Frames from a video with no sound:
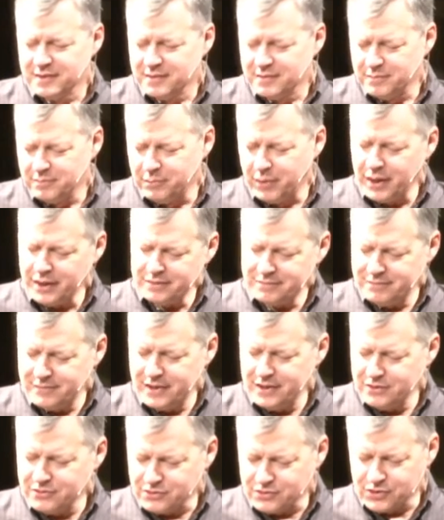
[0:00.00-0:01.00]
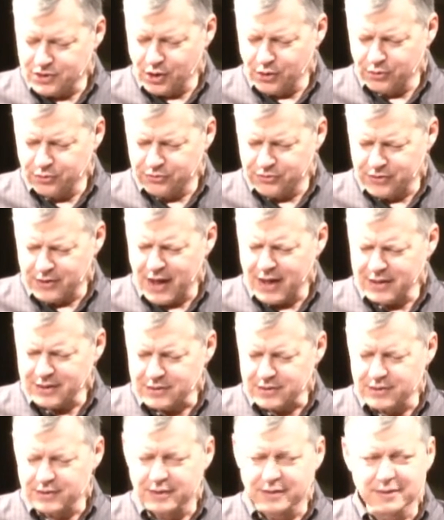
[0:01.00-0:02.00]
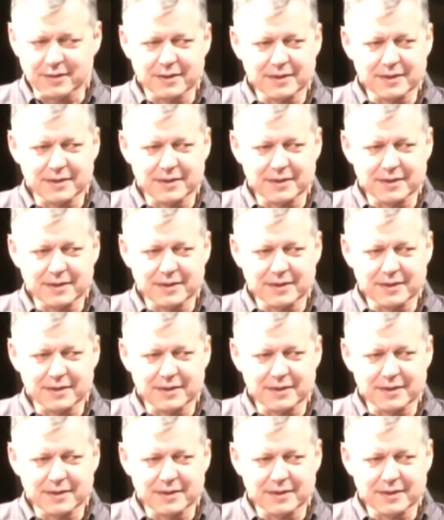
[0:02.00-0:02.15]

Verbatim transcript: but he chose not to.